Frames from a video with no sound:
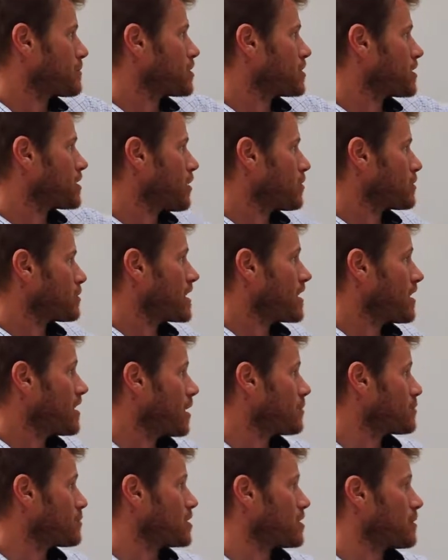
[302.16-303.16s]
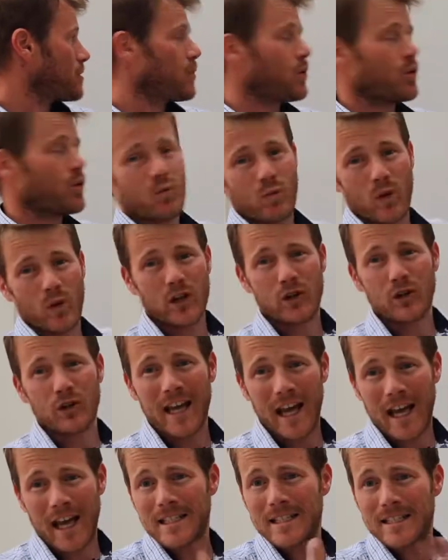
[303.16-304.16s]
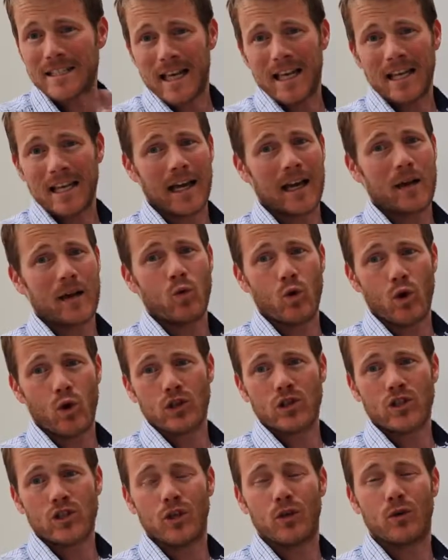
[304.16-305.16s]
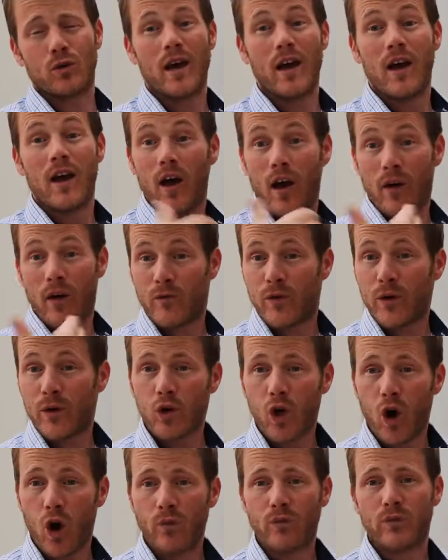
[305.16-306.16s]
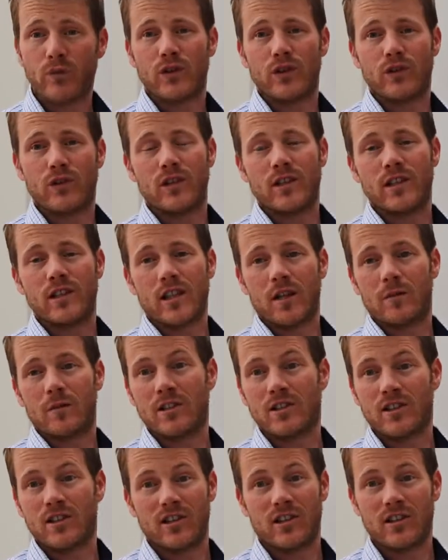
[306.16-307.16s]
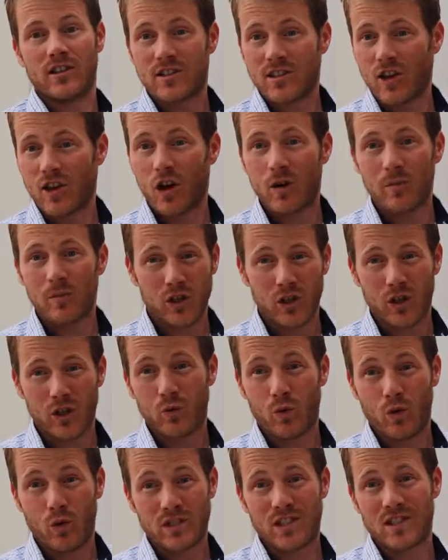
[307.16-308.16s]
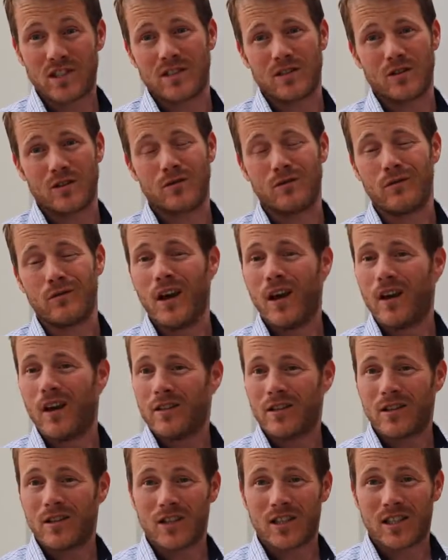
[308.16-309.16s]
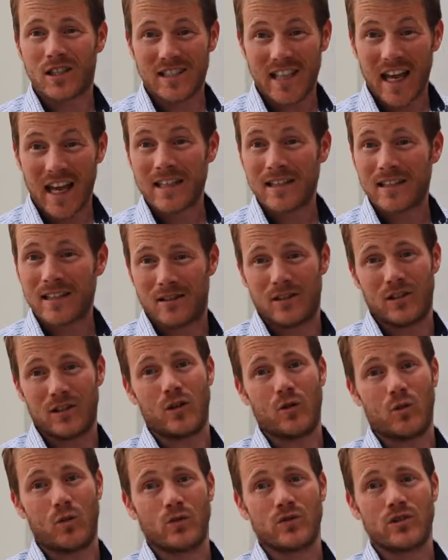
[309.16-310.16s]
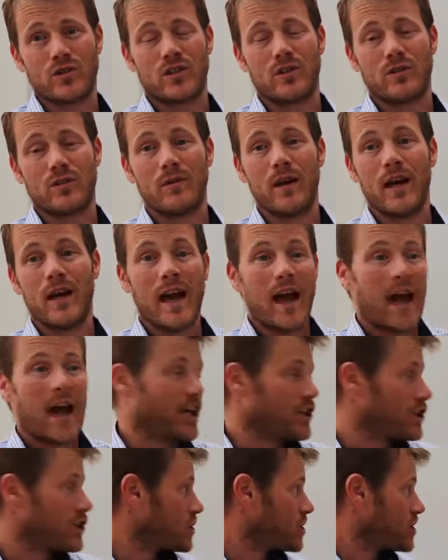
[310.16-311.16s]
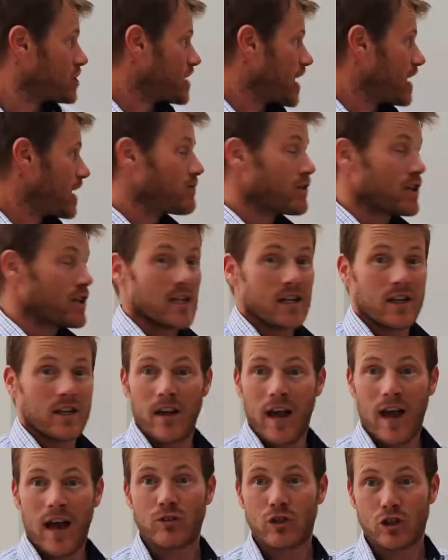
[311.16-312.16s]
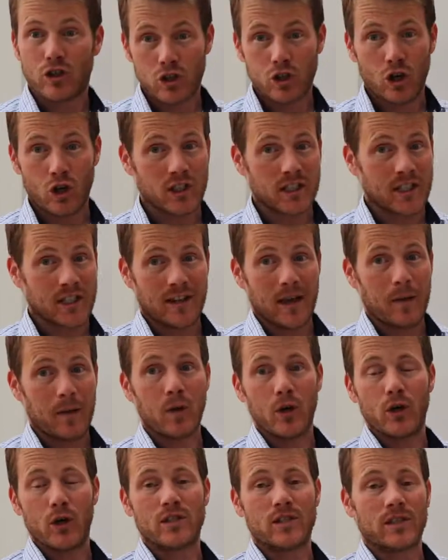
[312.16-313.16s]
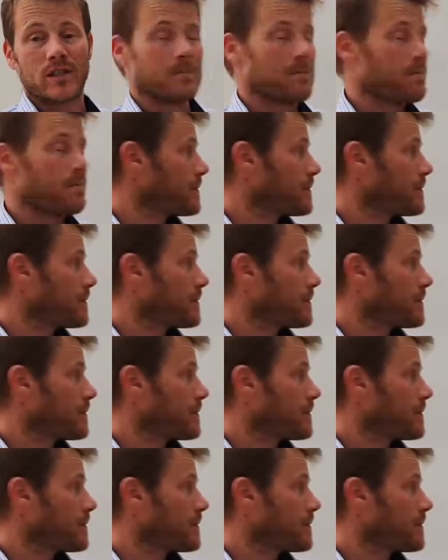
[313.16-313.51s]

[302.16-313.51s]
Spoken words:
styles up to the point where you can delegate work to and feel confident that it's going to be done in the time that you want it to, the standard that you want to, and just generally have the trust in that person.